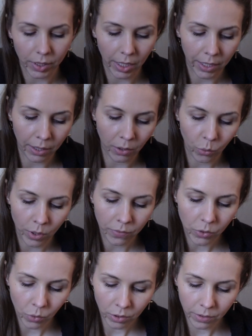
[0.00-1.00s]
like in the Queen of
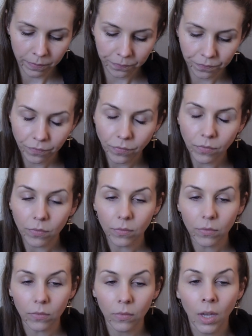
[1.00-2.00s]
Swords.
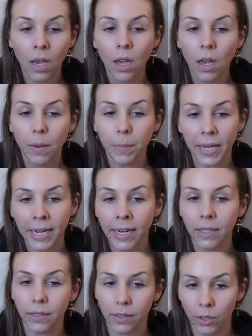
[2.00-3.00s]
Making
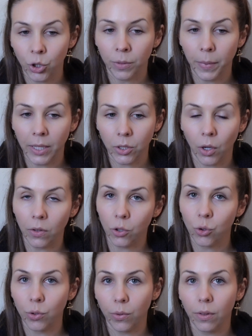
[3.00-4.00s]
a decision based on the
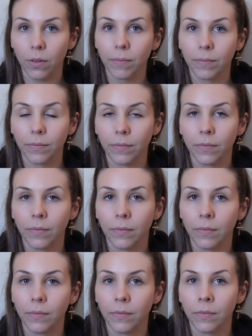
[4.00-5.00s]
truth.
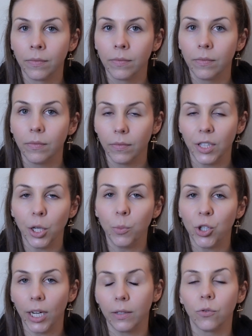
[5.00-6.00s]
The
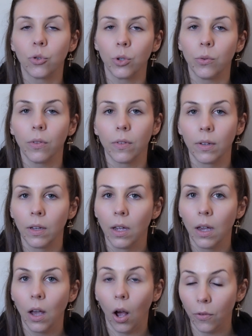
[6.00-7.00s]
objective truth
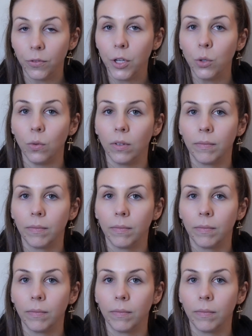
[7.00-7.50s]
of you.